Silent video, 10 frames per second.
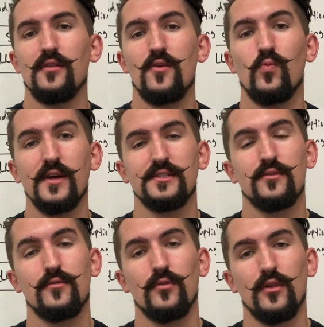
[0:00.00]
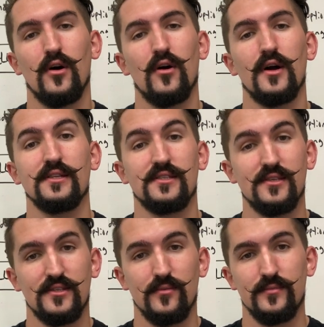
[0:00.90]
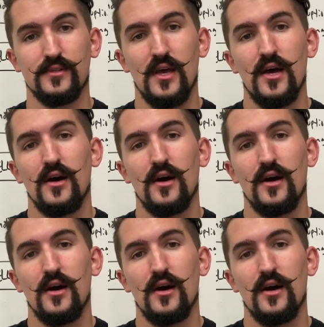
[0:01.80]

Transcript: the Western law and systems